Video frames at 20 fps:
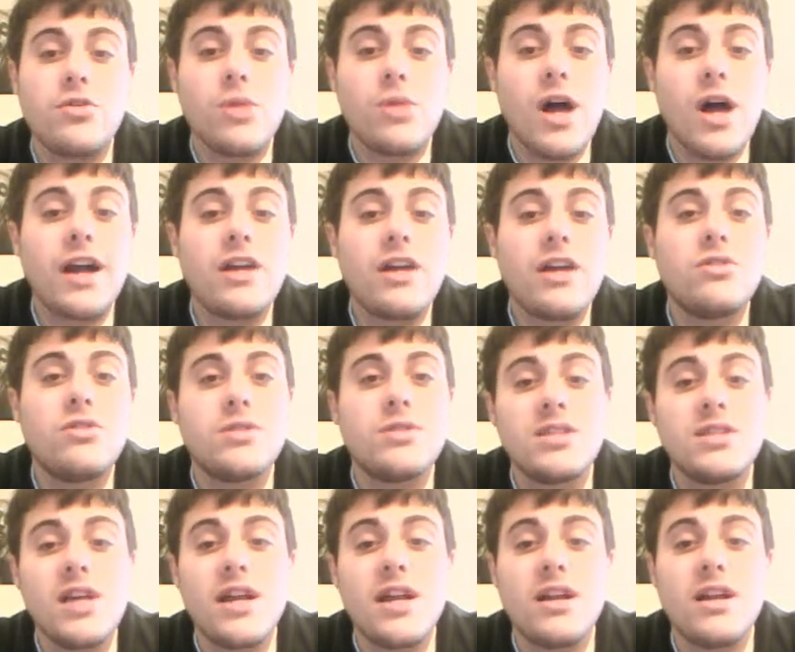log into a
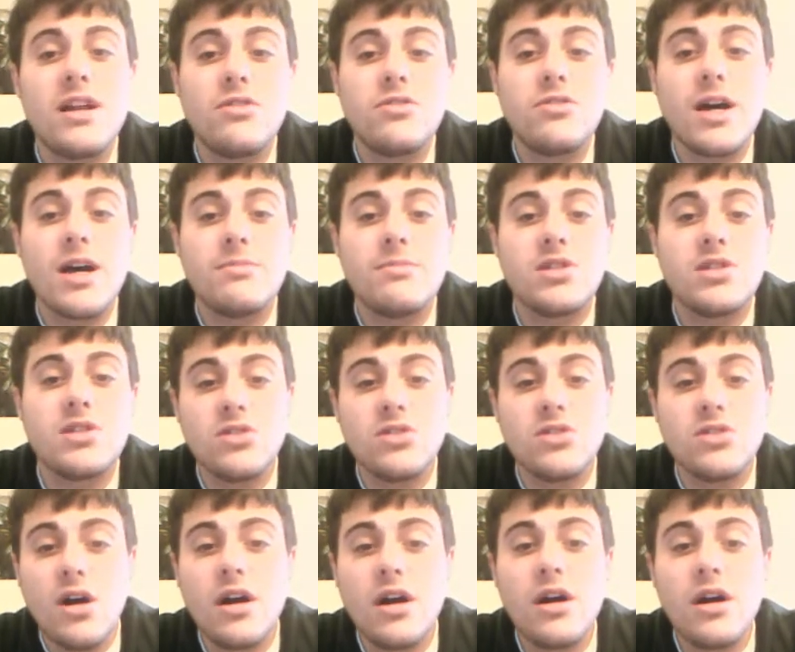site and you type
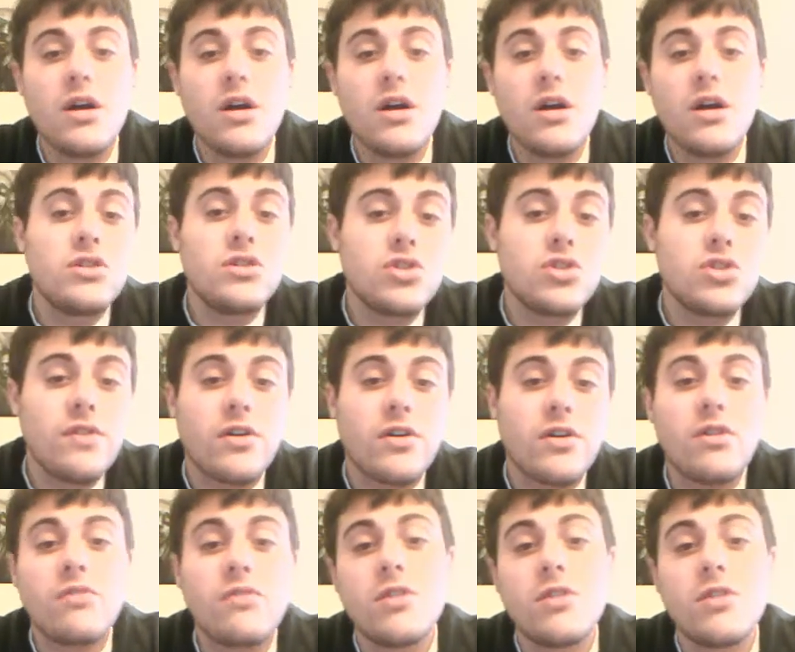Zanzara,
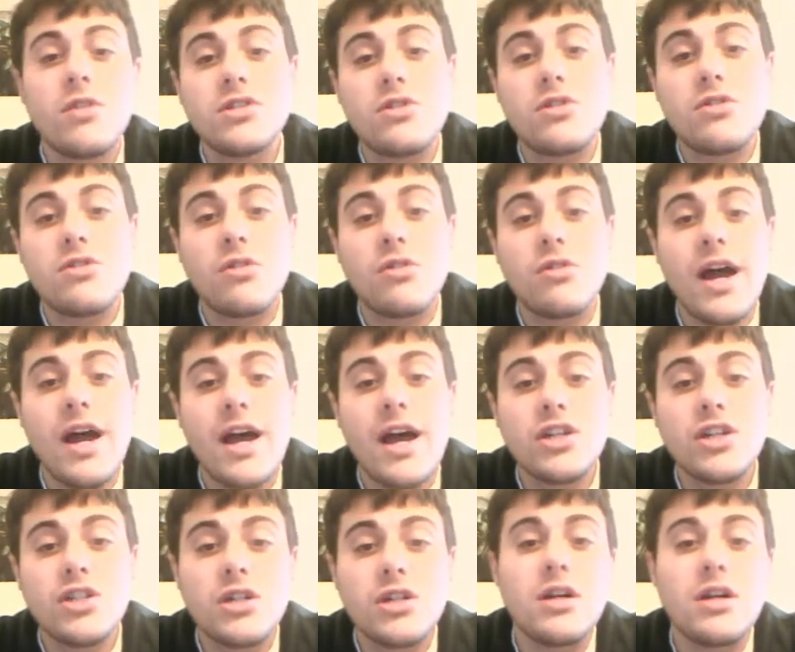server runs it through a
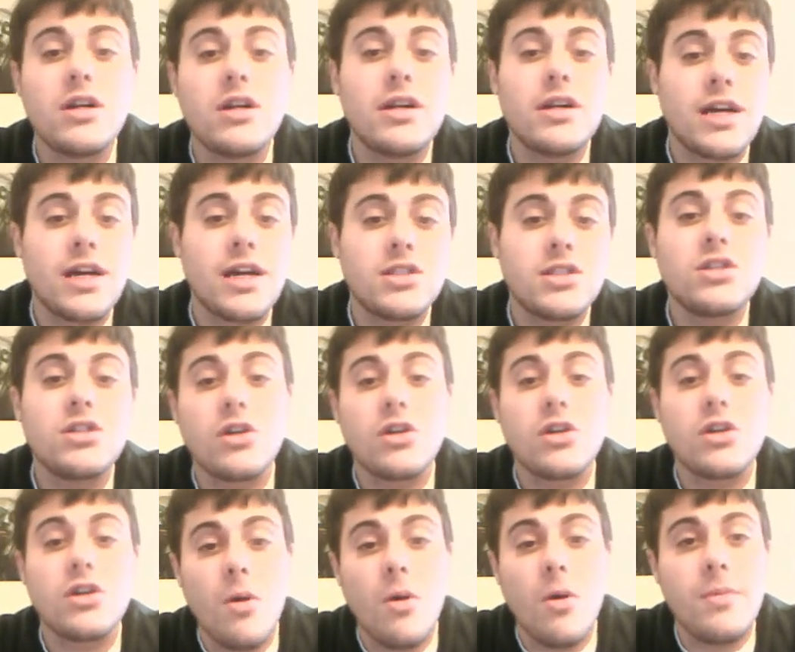hash, gets
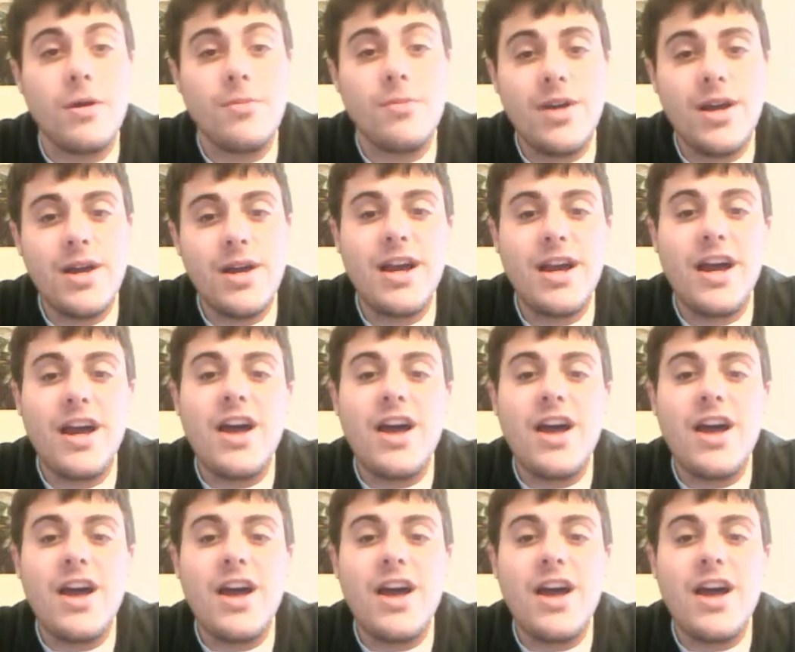QOPB,